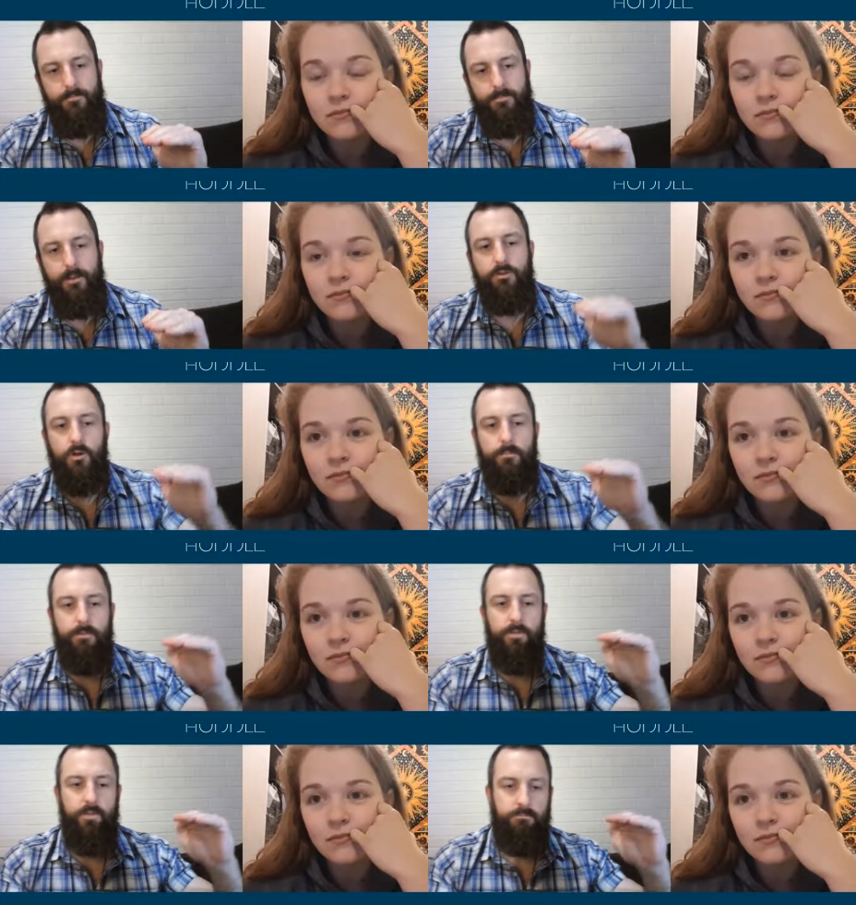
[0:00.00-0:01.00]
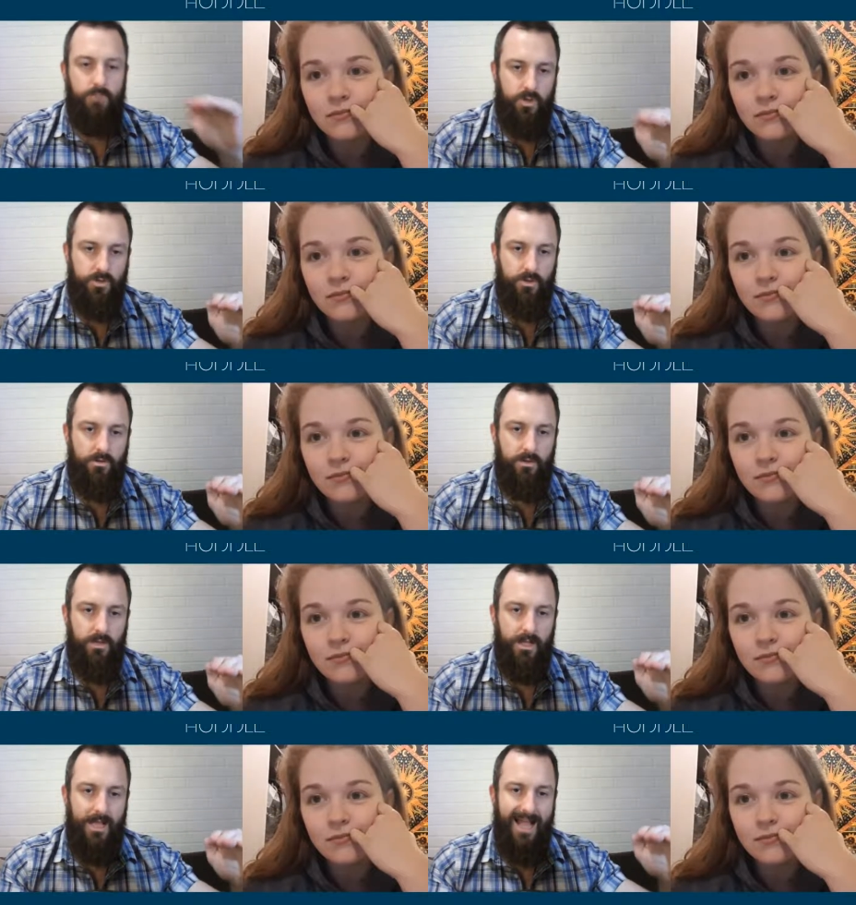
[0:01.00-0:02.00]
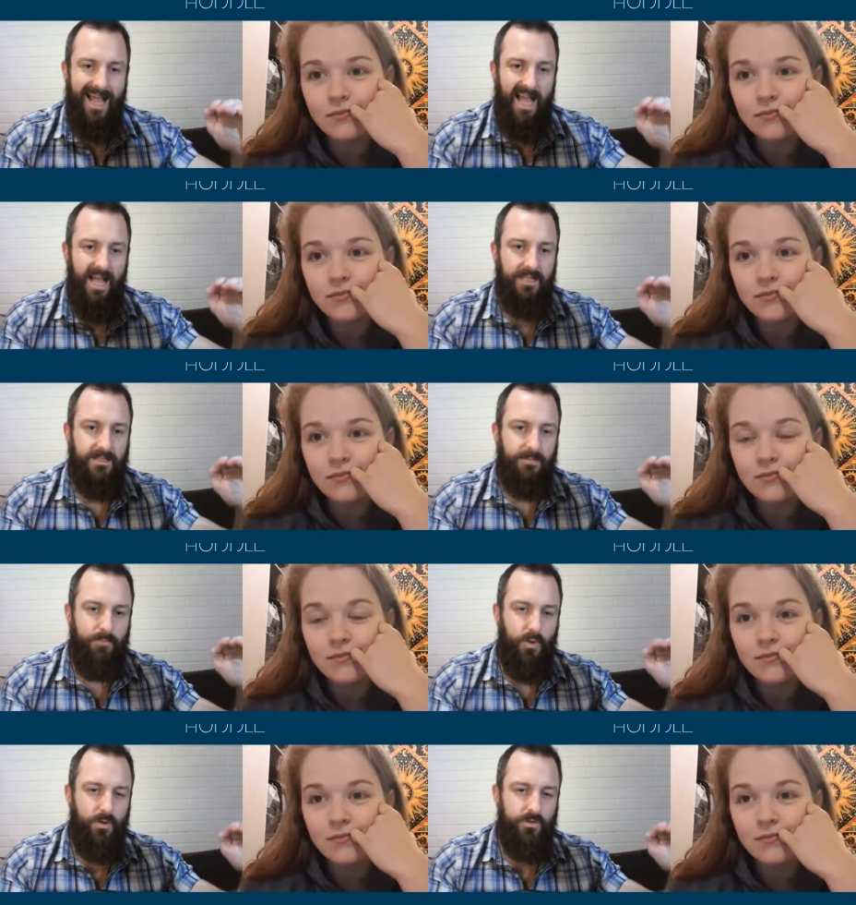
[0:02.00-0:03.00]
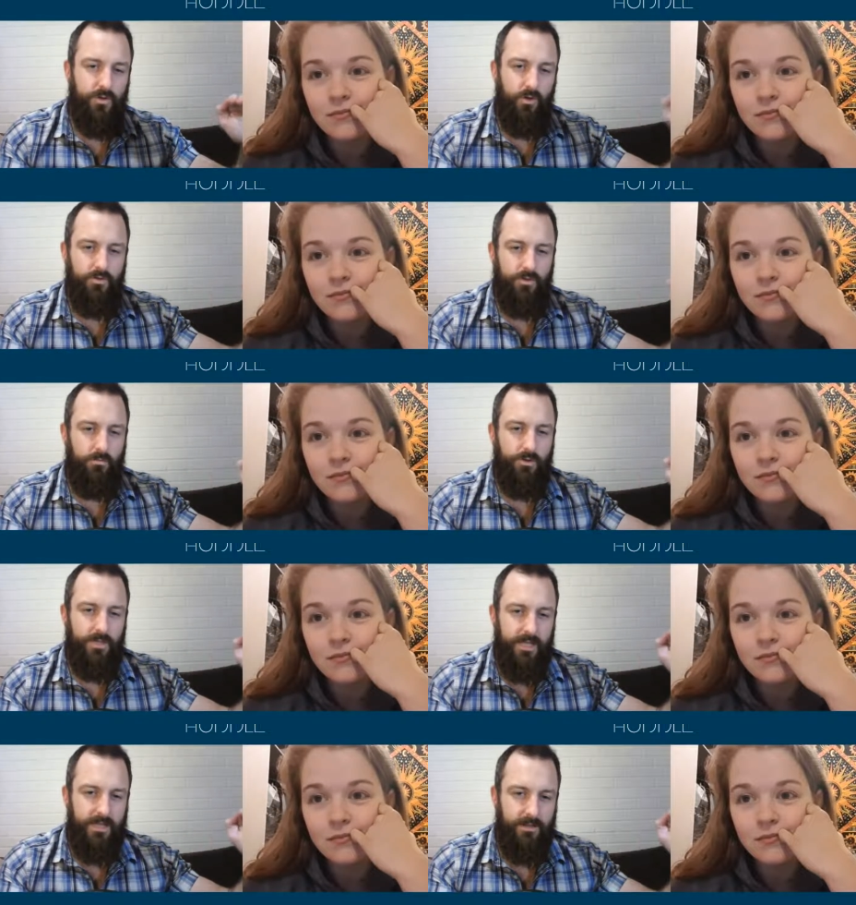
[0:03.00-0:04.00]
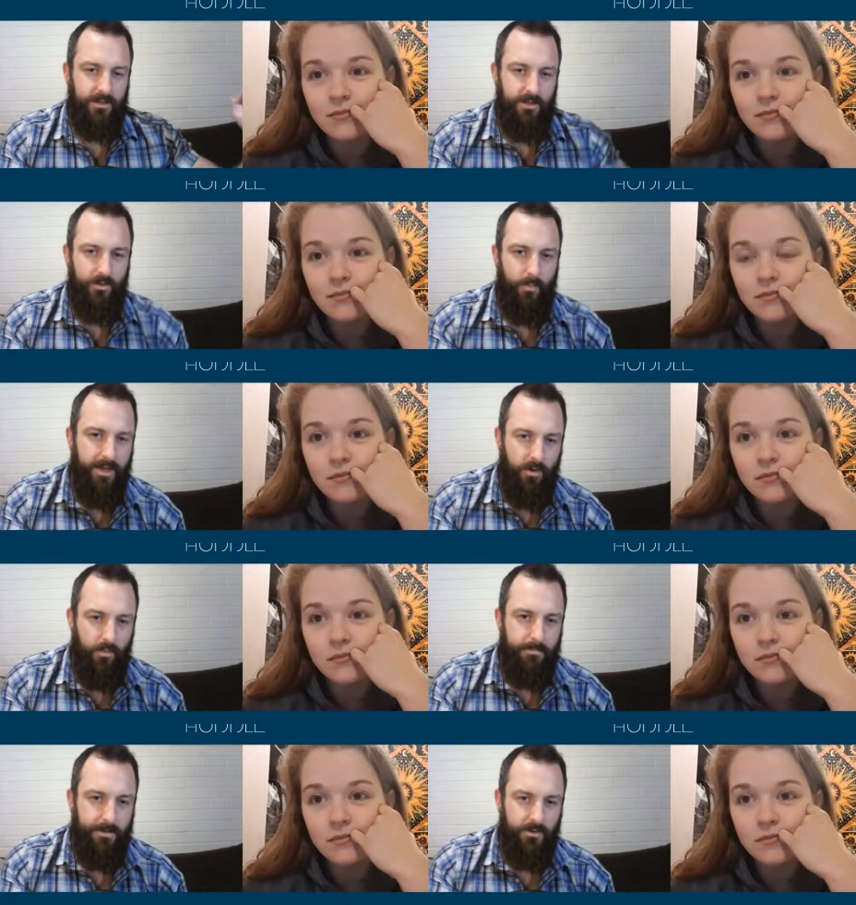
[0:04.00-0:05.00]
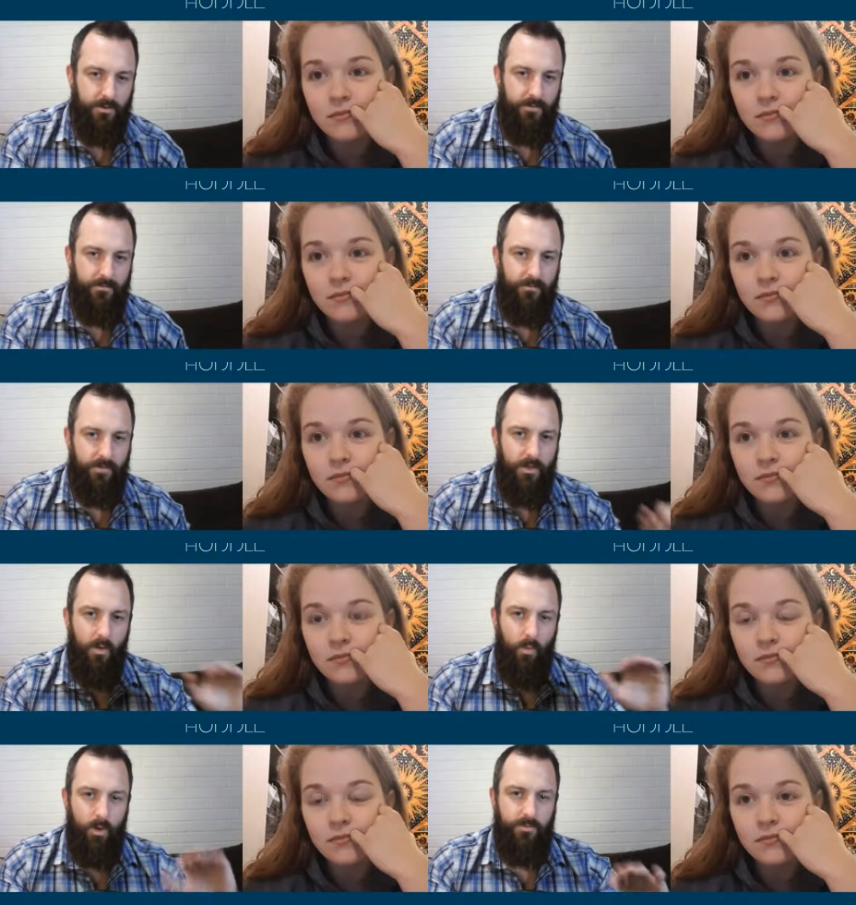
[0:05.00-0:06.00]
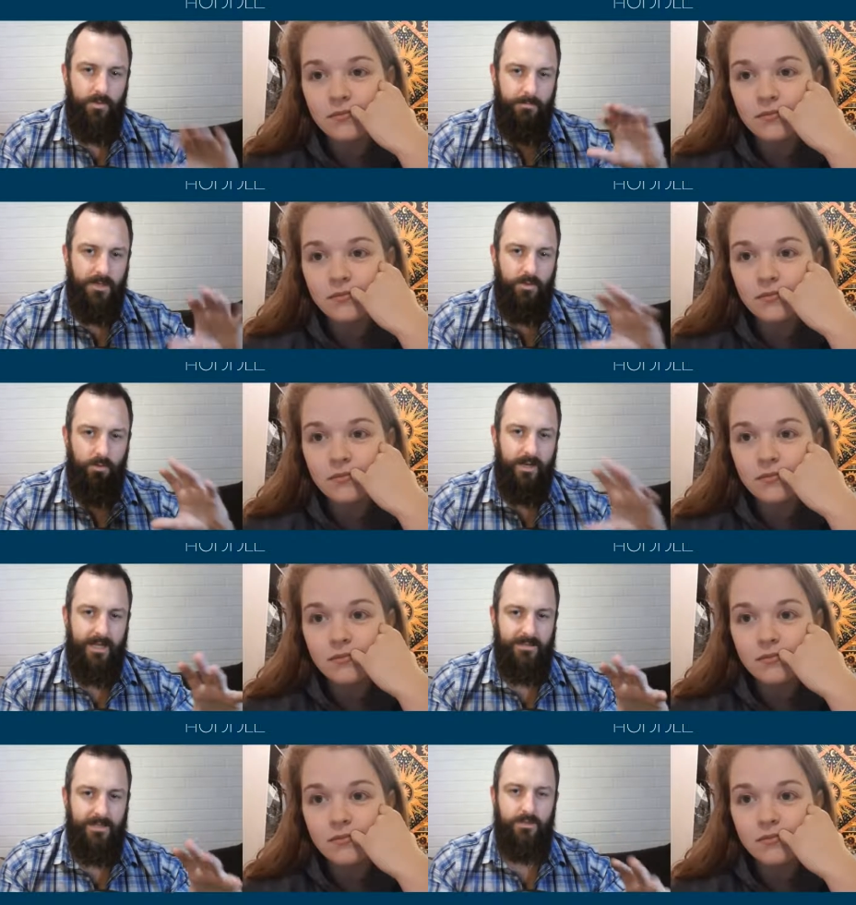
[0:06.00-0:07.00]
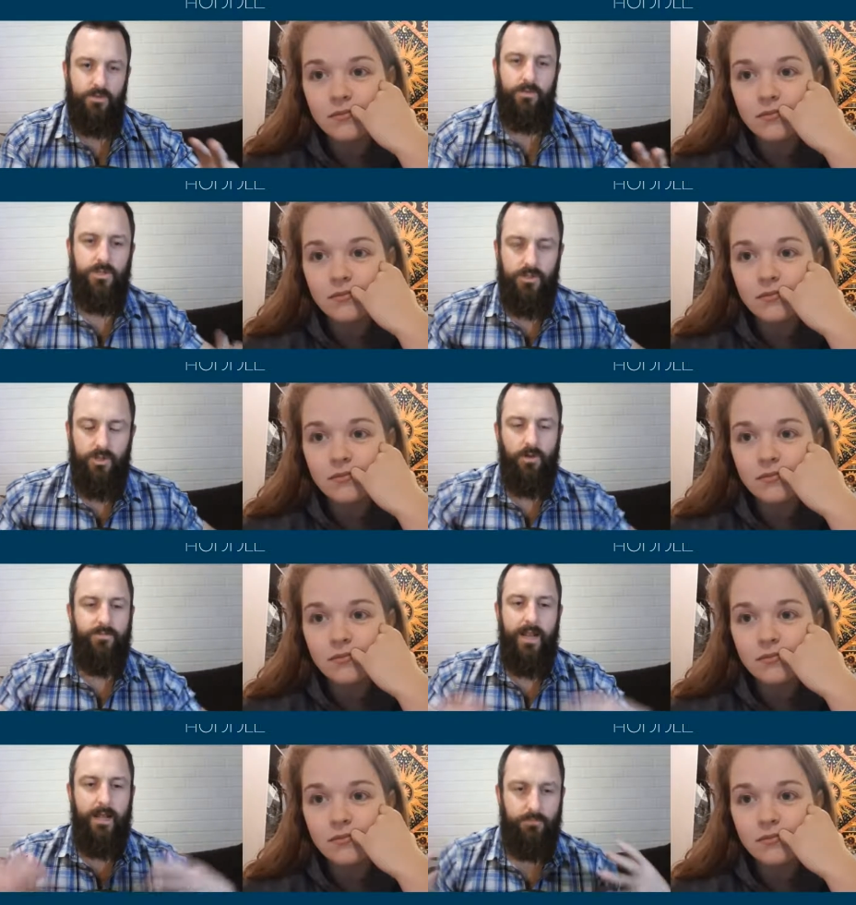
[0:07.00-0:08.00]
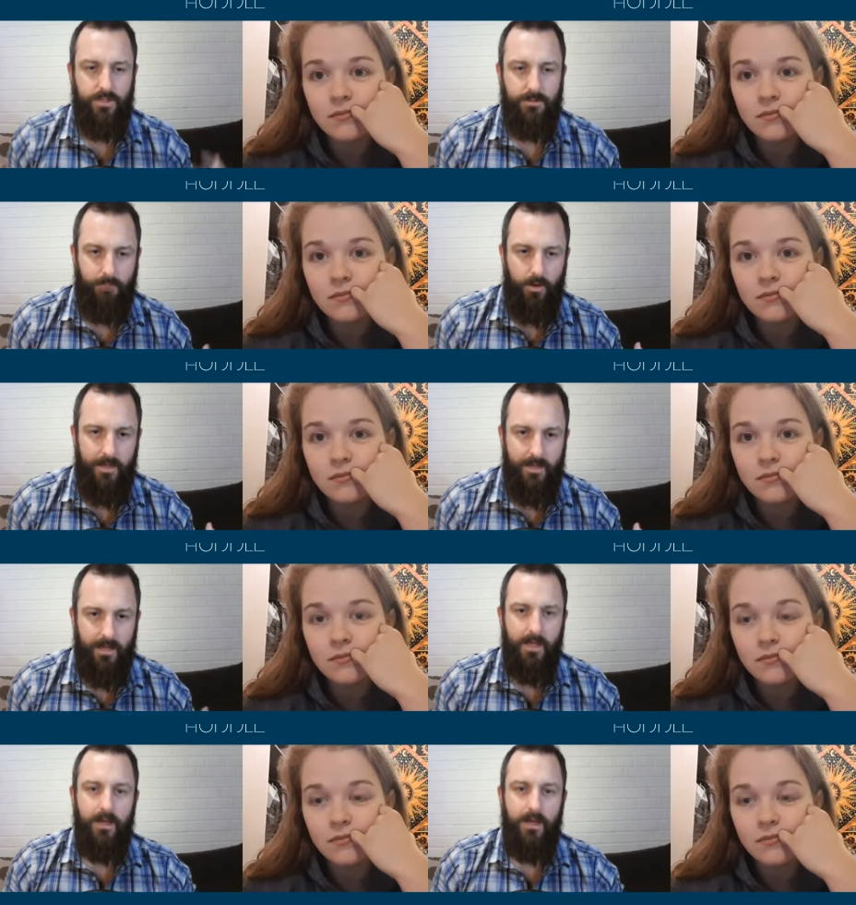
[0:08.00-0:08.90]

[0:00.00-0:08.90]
Speaker 1: building up the muscle, but not so much that the weight cut would be tough. what have you been doing in that sense? Because obviously you're starting to fill out into your body.